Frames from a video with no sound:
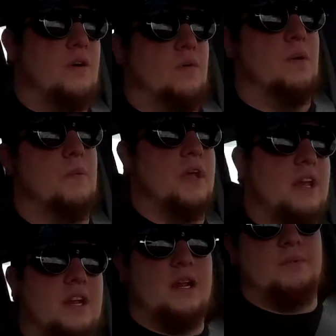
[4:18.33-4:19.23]
what we
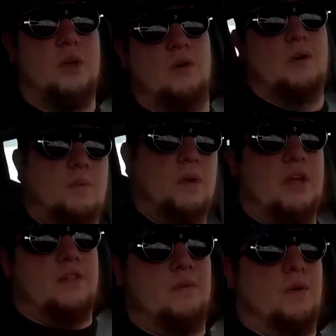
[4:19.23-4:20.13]
ended up going
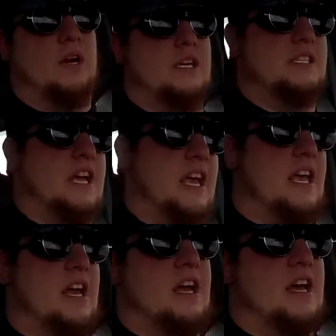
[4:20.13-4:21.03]
with was
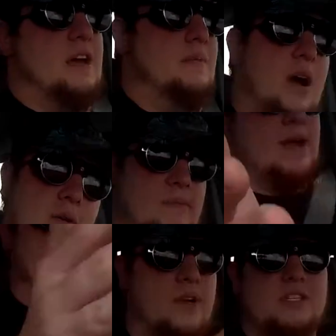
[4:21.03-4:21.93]
my
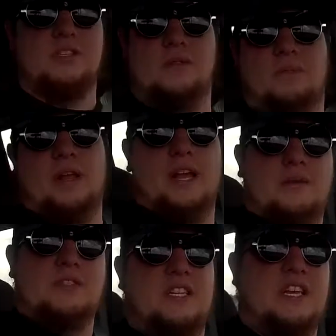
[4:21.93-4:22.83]
original plan
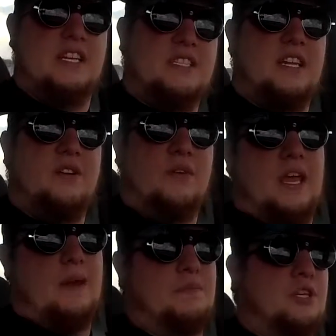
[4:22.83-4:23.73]
was to get a single
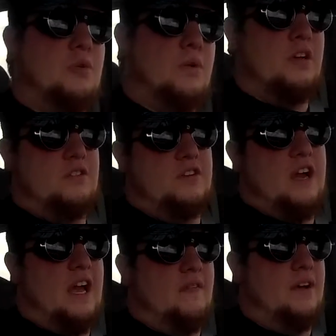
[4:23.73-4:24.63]
cab, two-wheel
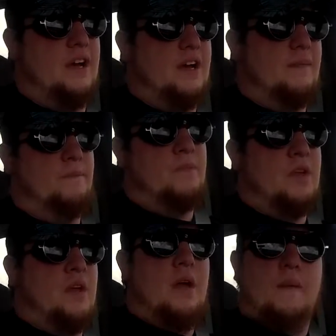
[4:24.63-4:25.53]
drive,
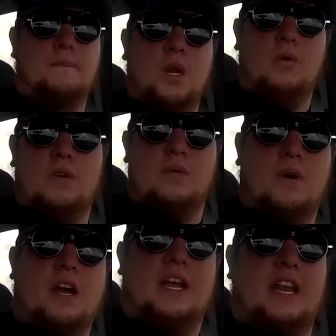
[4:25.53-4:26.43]
blue and
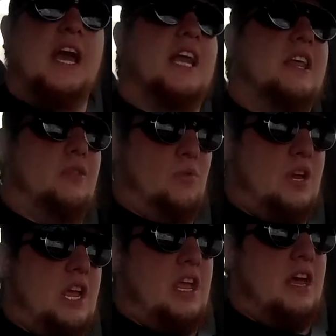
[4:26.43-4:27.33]
white
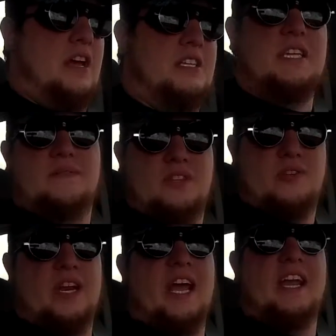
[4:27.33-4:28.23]
93
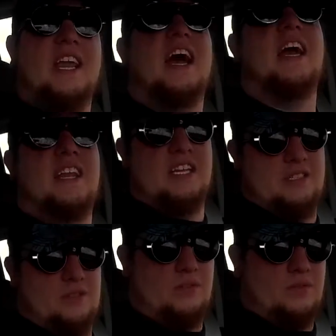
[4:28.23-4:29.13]
7.3 IDI
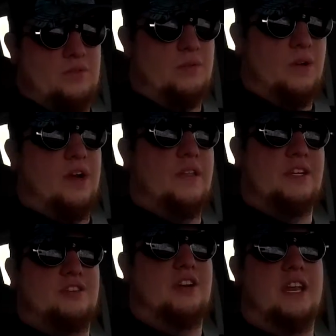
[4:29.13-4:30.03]
diesel. Well, that
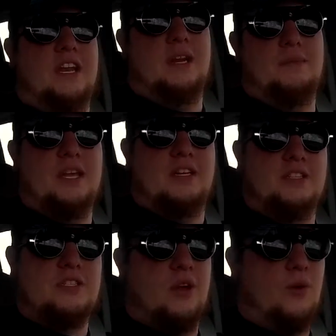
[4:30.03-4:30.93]
truck ended up getting
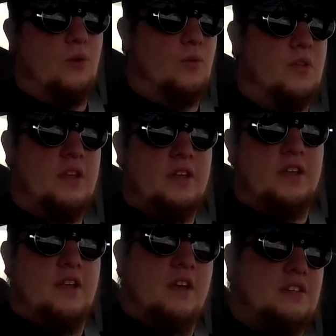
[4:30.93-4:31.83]
sold.
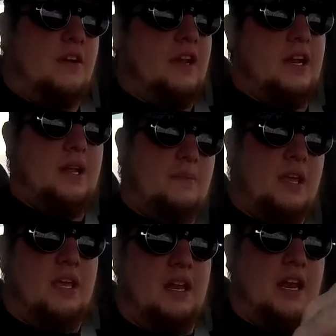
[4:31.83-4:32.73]
So I ended up
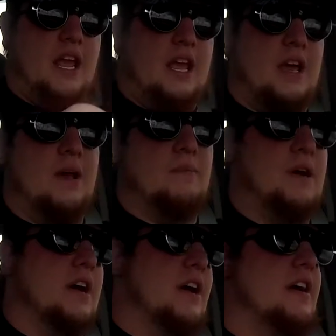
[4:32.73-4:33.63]
getting
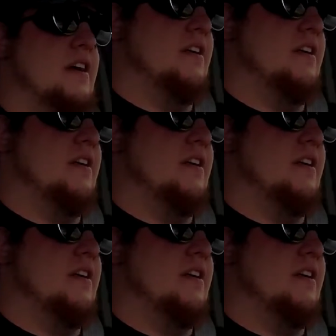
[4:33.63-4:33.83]
a